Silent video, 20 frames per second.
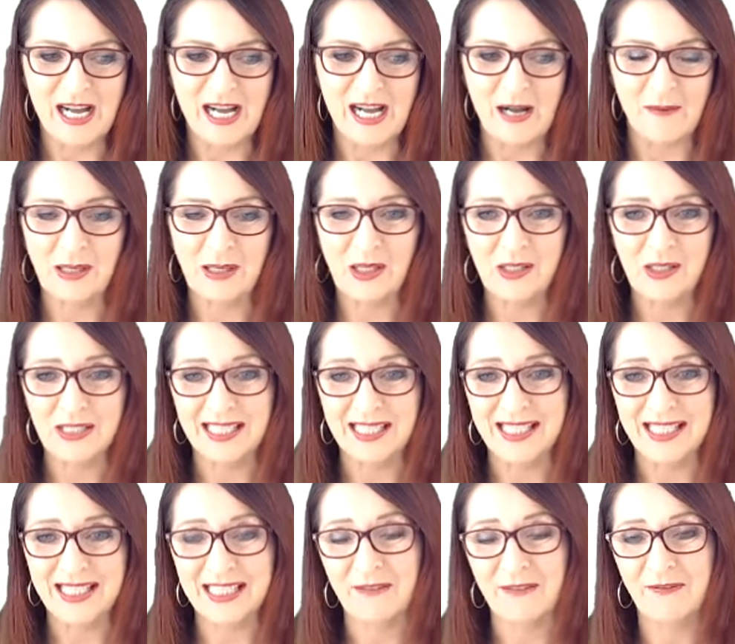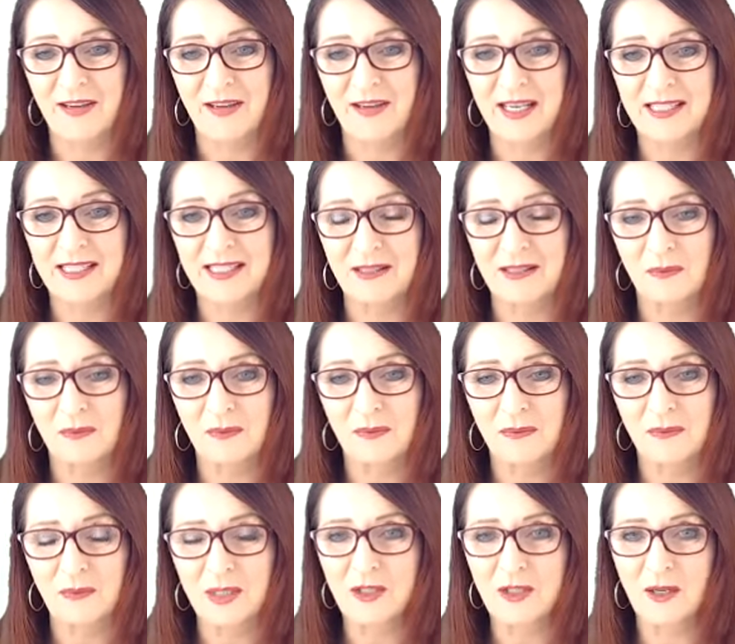Because let's face it,
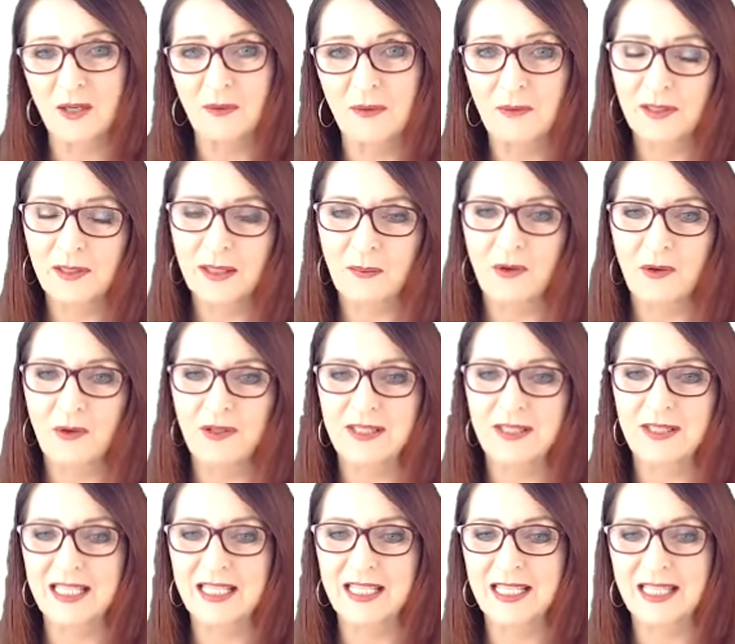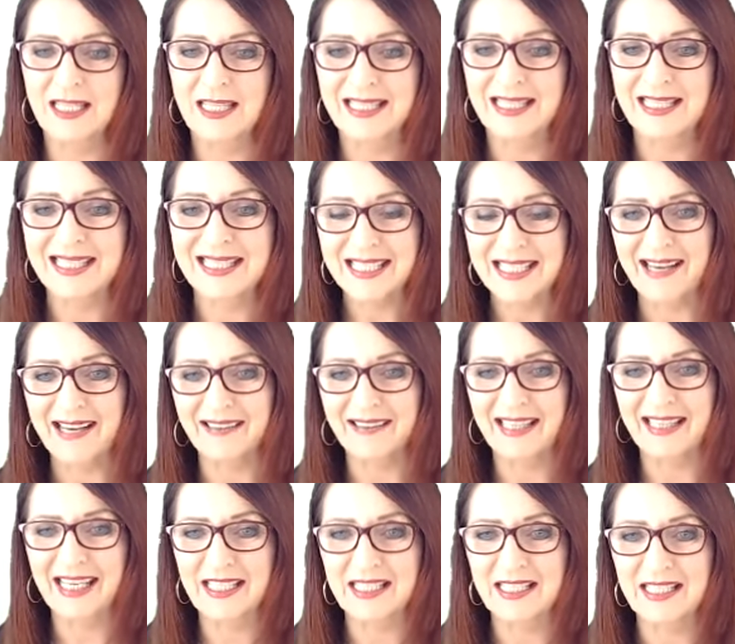we don't really want to see our
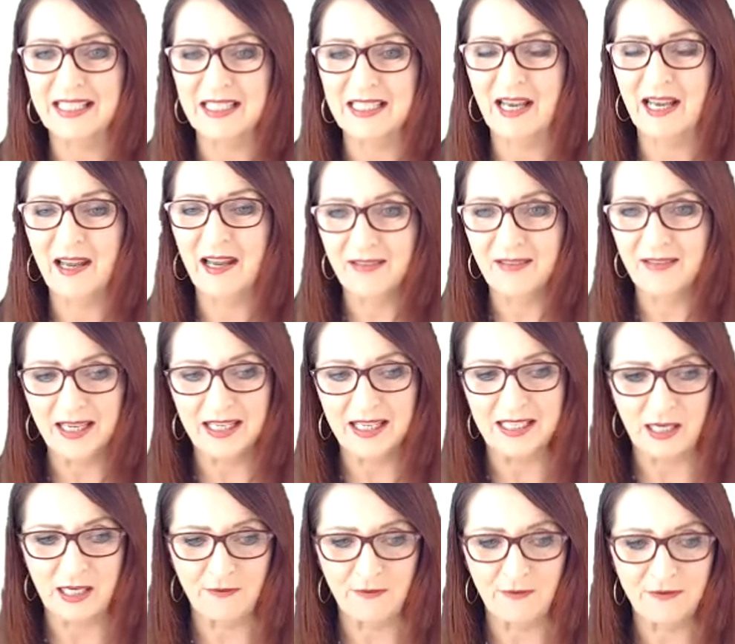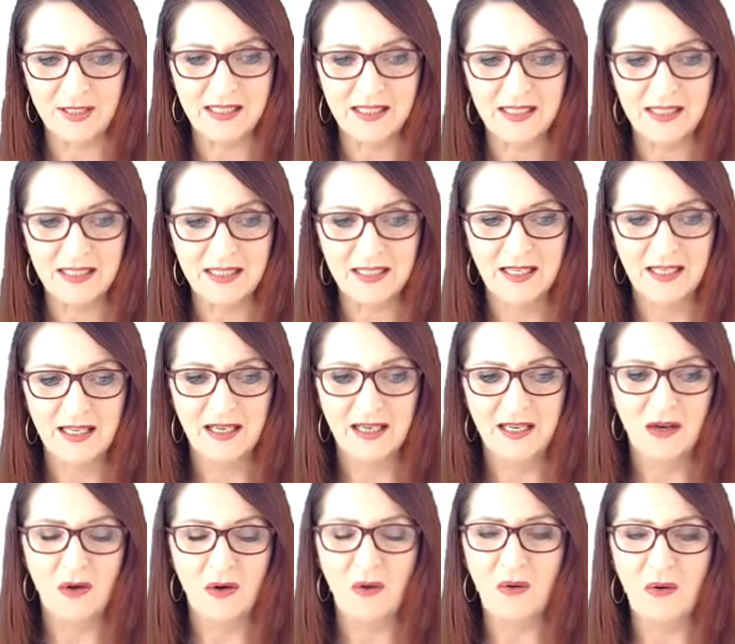kids as having a deficit
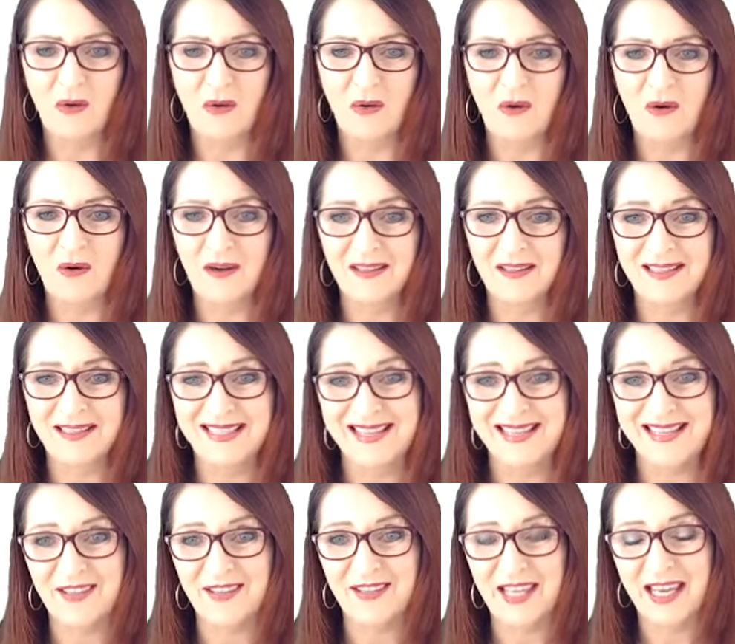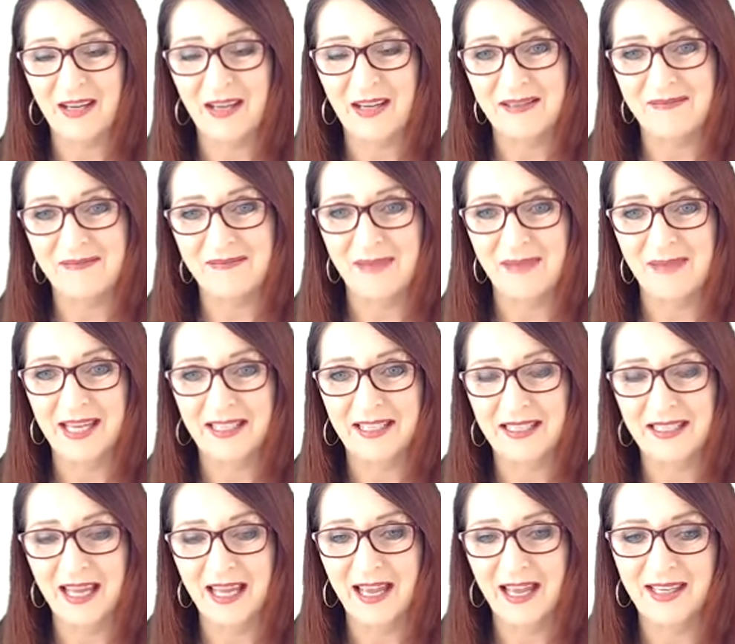or, for that matter,
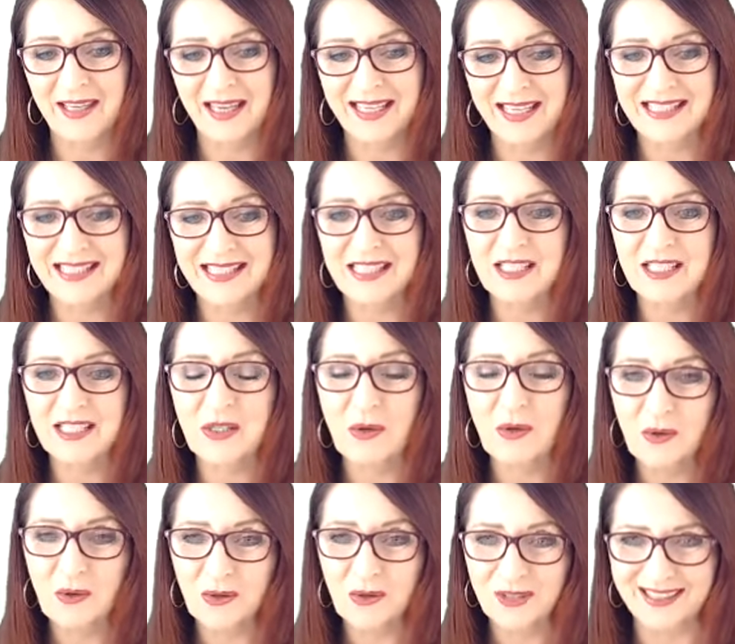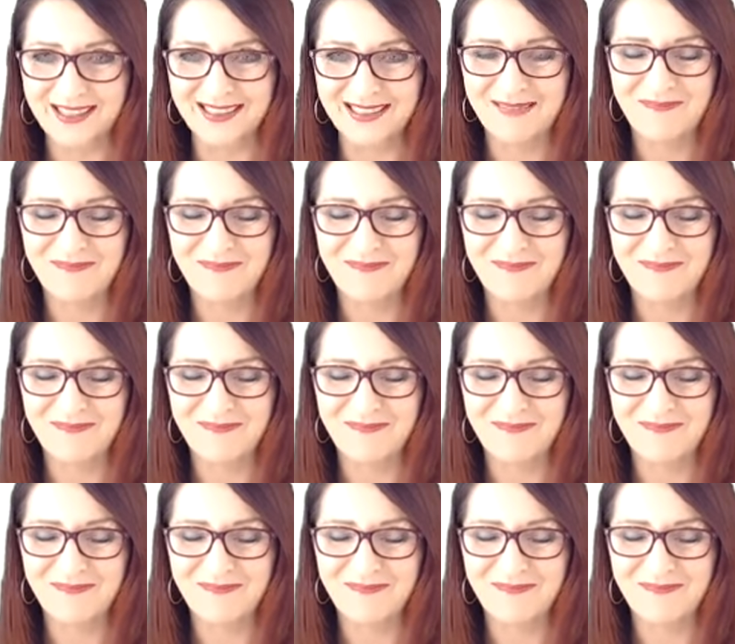having a disorder.